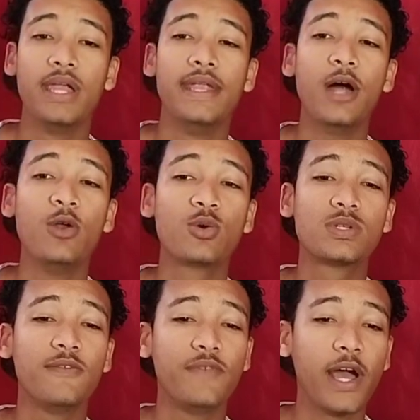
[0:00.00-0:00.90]
Now
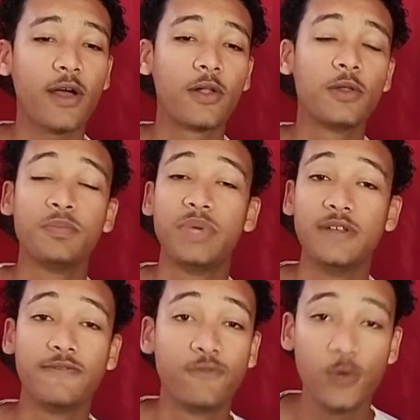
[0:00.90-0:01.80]
look, the vehicle
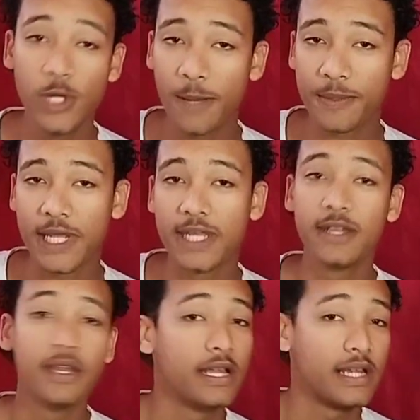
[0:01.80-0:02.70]
being fully
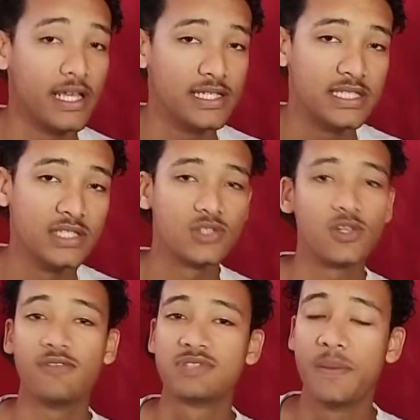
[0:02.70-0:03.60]
upgraded, racing
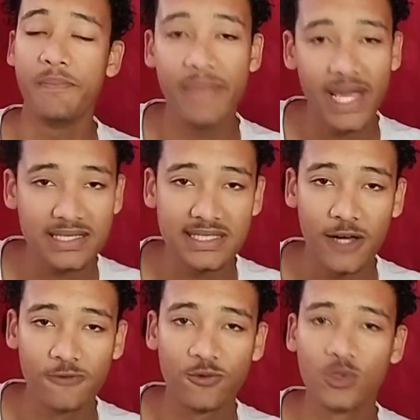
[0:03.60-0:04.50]
softs, max
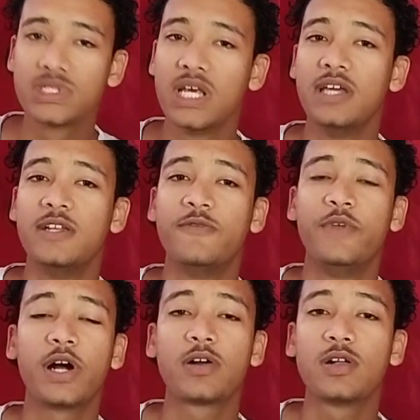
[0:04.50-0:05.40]
downforce, the
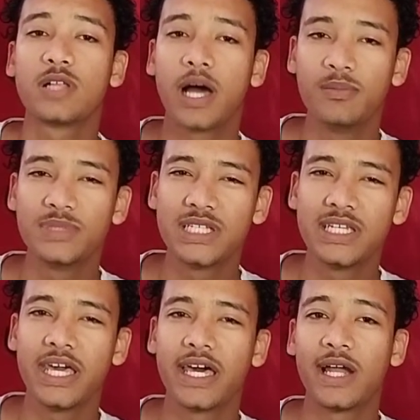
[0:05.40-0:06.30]
vehicle comes
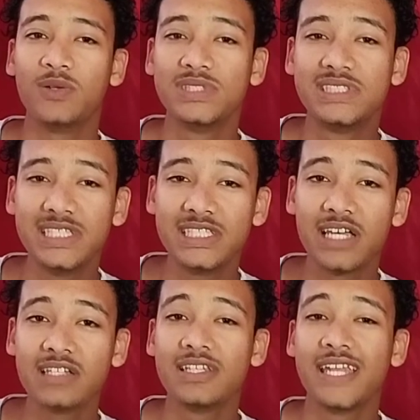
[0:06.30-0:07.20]
in at around
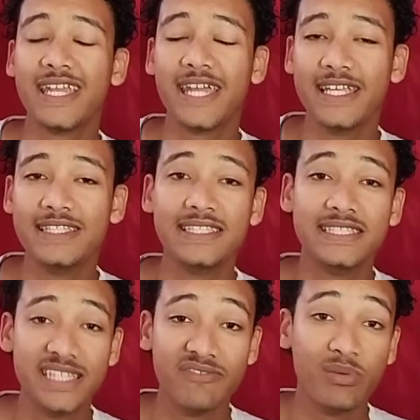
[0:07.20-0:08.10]

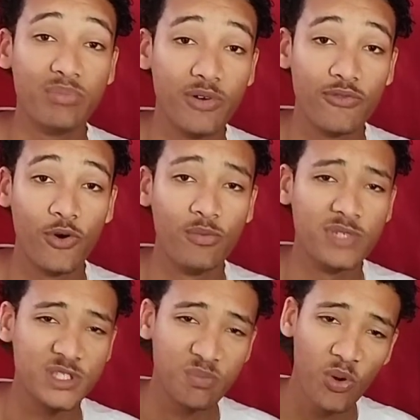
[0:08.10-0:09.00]
687
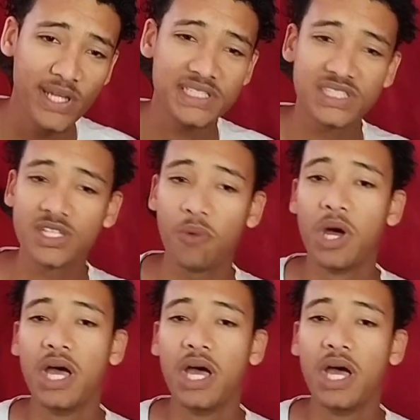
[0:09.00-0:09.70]
performance points. So